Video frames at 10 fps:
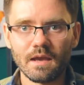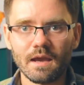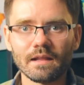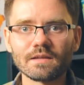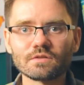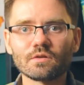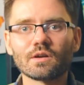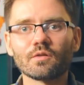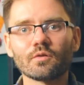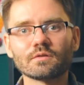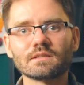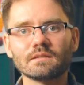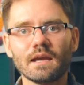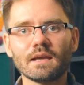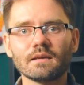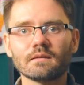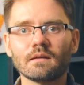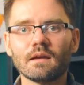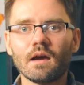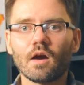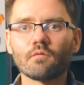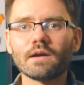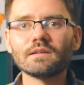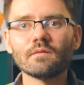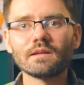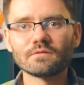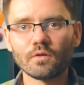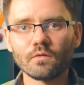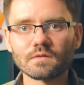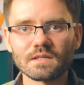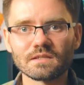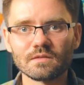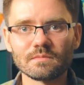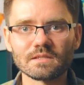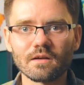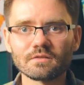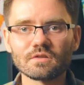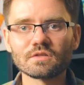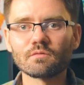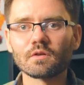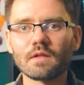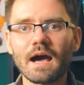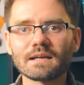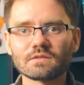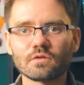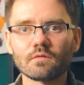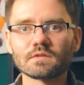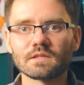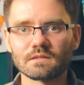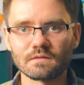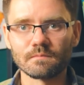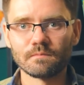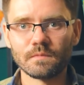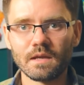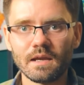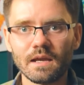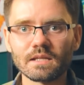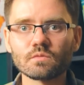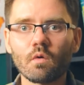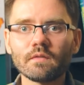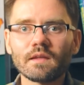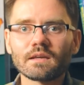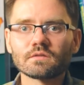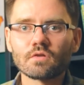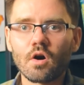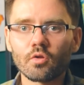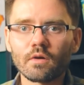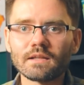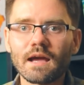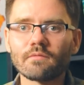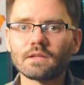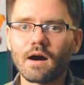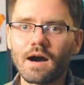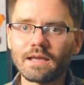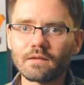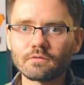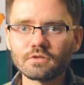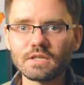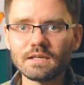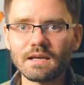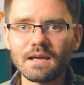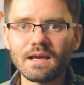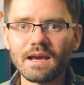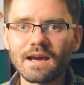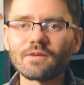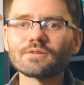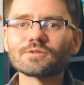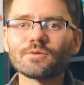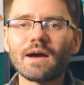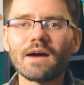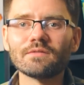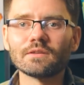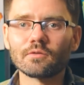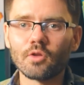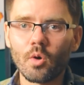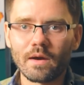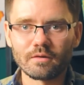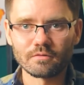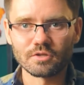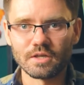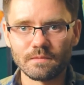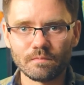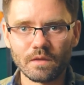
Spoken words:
And as you're going to learn today, a regulated nervous system is not just a relaxed nervous system. It's one that can tolerate having high energy and also having low energy.